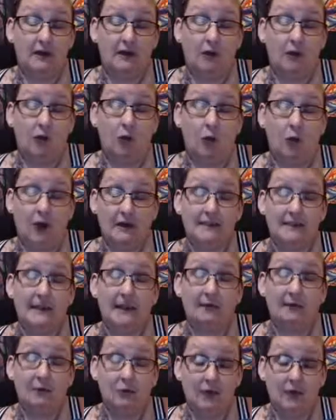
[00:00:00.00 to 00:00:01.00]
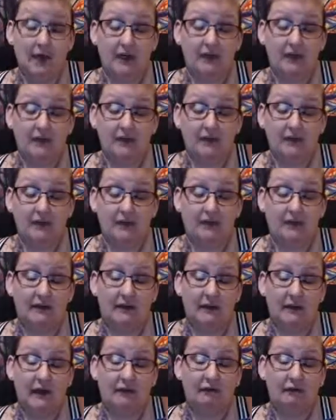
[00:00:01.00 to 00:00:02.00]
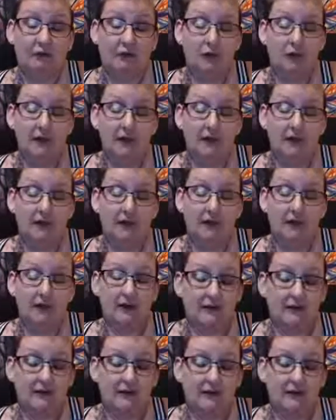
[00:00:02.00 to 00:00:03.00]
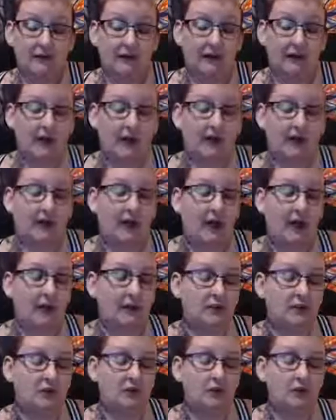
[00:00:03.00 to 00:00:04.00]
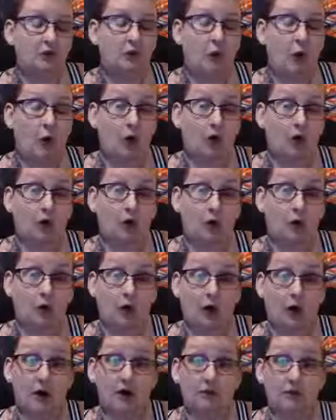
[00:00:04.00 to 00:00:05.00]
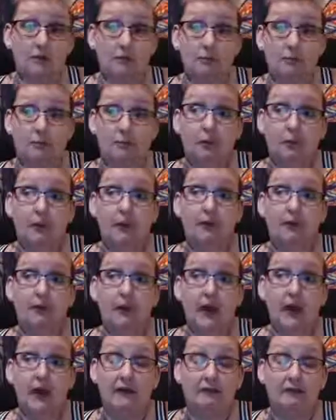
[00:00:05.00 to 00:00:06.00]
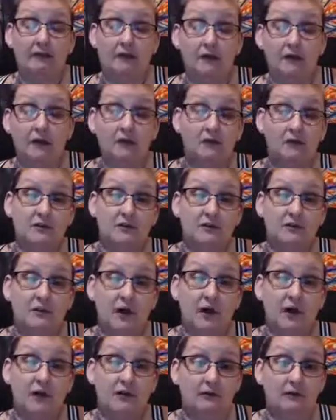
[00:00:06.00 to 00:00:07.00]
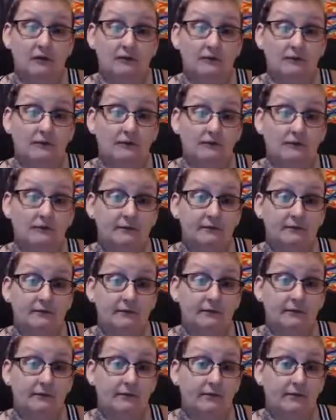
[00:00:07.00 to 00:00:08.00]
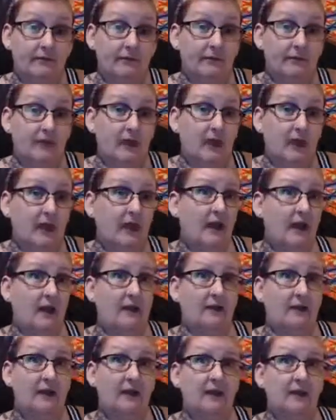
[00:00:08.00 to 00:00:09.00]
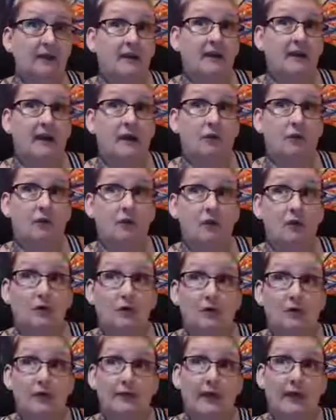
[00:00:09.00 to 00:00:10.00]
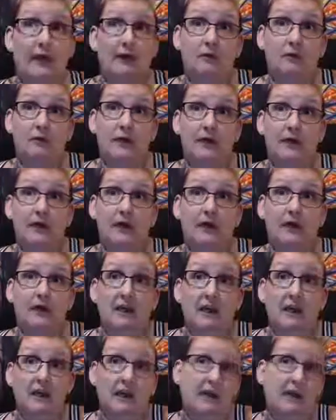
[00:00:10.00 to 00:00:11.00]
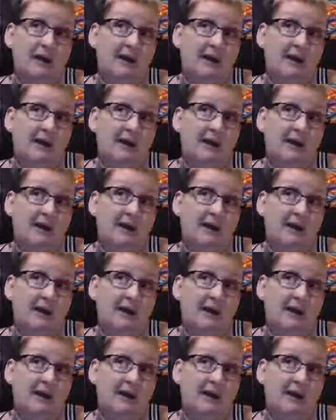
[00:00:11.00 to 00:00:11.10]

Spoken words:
one time a week, every week of the month, and then 2 oracle cards pulled live for you as well. And I think that that'll be,